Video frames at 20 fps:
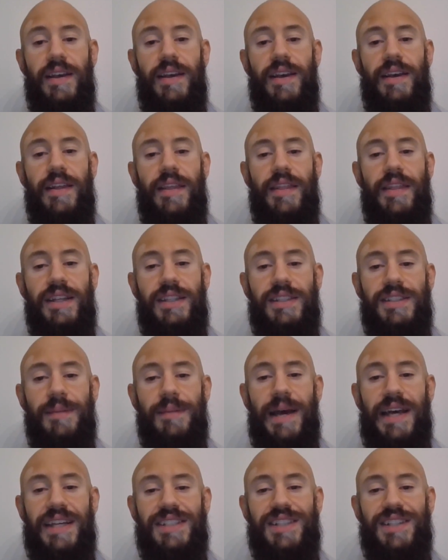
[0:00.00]
This
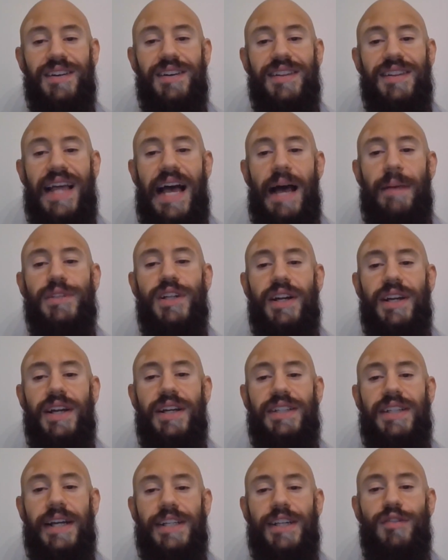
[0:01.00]
semester, labs are
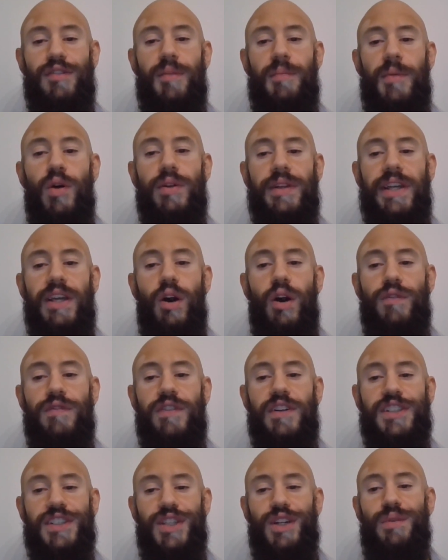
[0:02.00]
conducted remotely
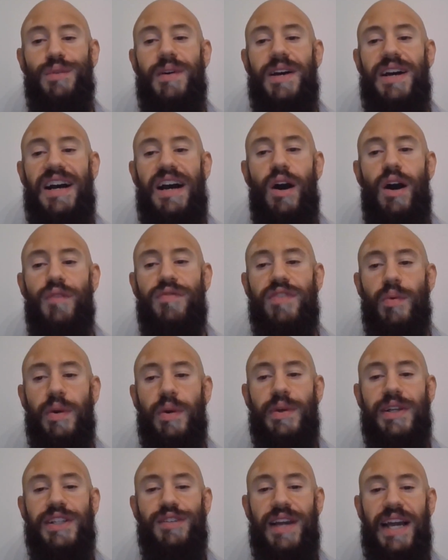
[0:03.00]
over Zoom. However, when
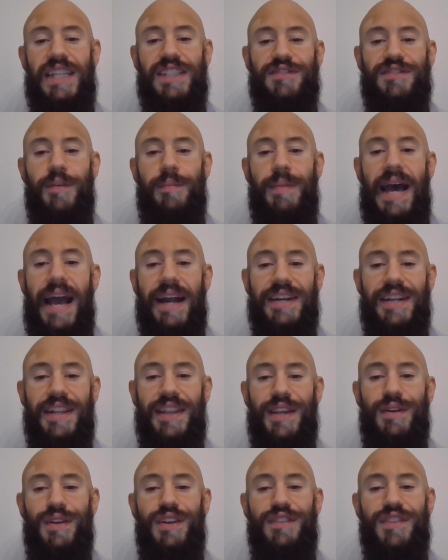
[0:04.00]
we transfer back to the
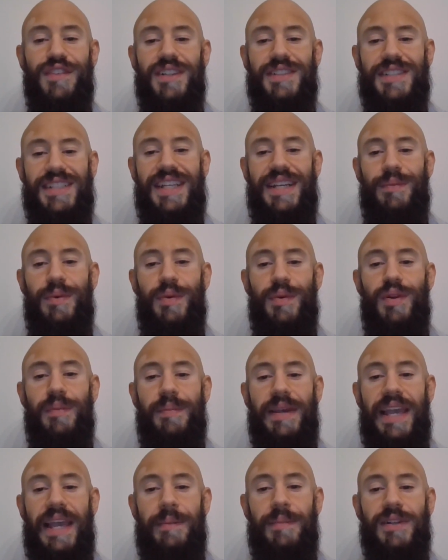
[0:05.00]
university, we will
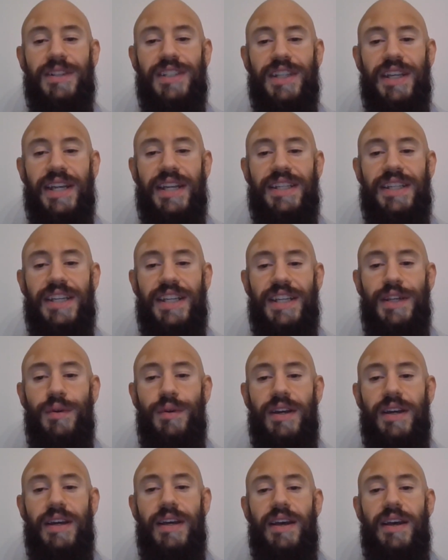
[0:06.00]
be able to continue
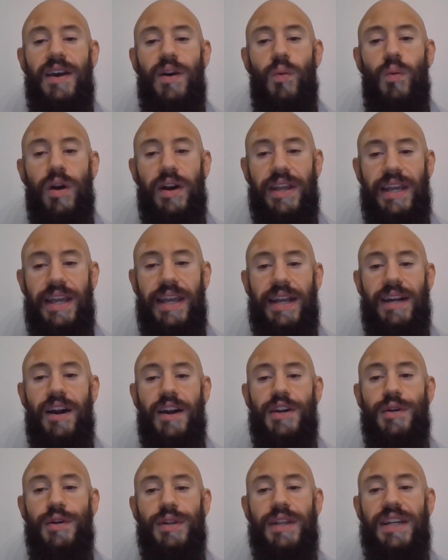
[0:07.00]
working in our
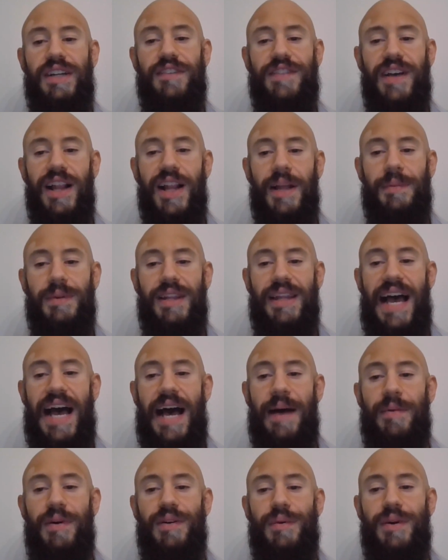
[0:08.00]
newly developed
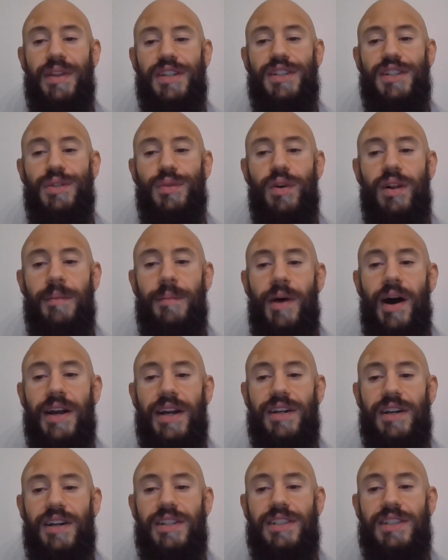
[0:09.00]
lab with dual
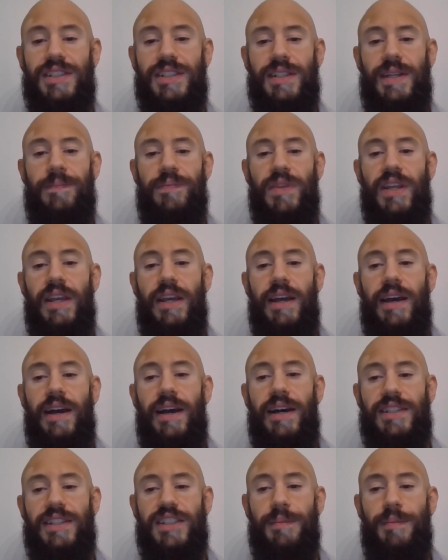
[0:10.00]
monitors
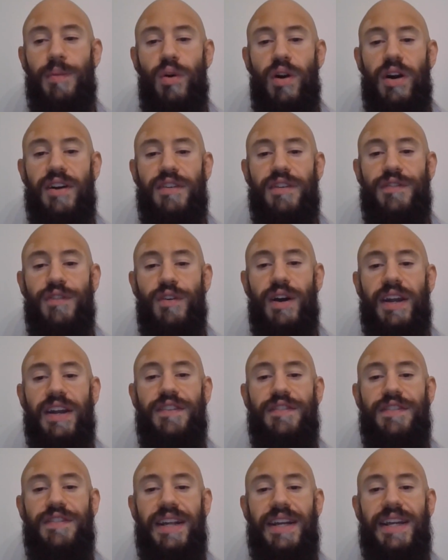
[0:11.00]
support for
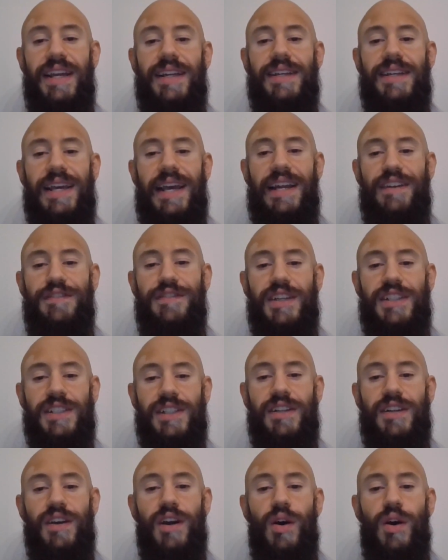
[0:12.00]
convenient and
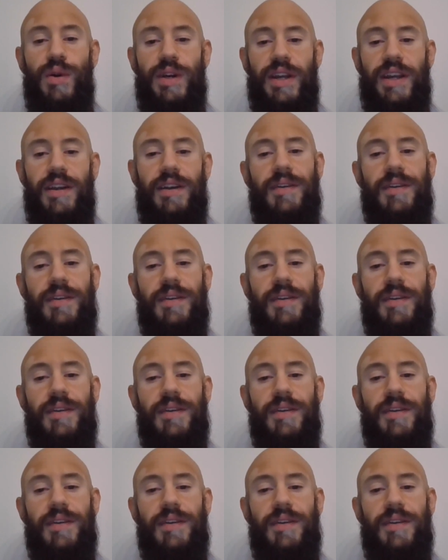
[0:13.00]
efficient coding.